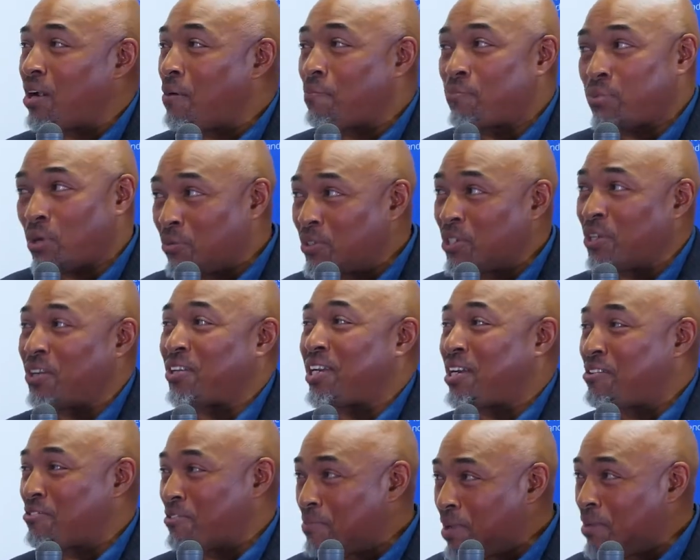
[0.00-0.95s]
I'm probably not going
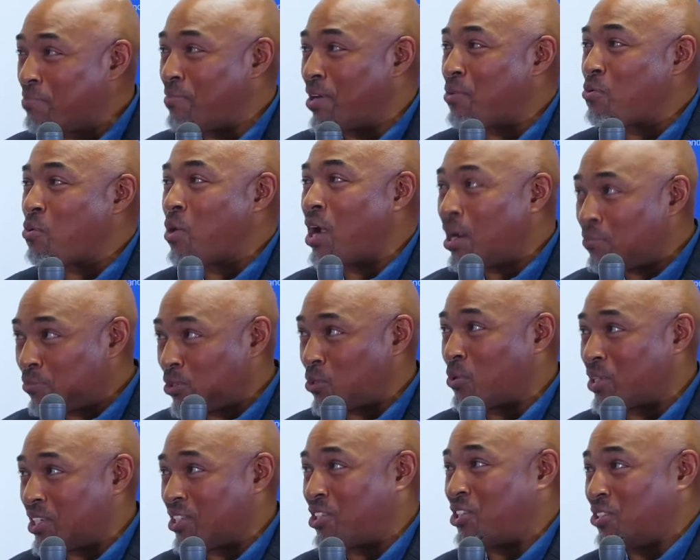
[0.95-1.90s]
to remember why I'm
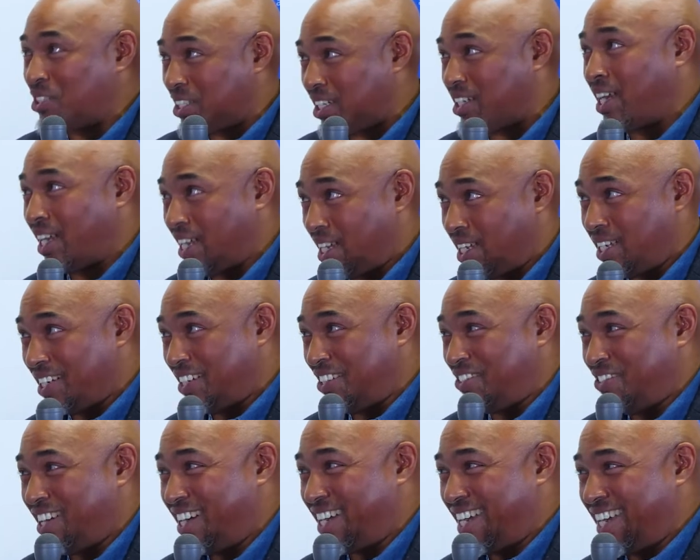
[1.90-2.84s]
talking to you tonight.
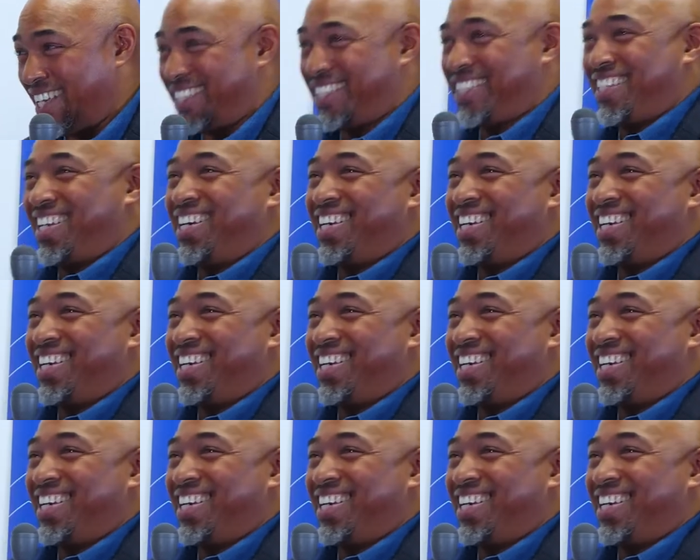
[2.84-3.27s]
Right?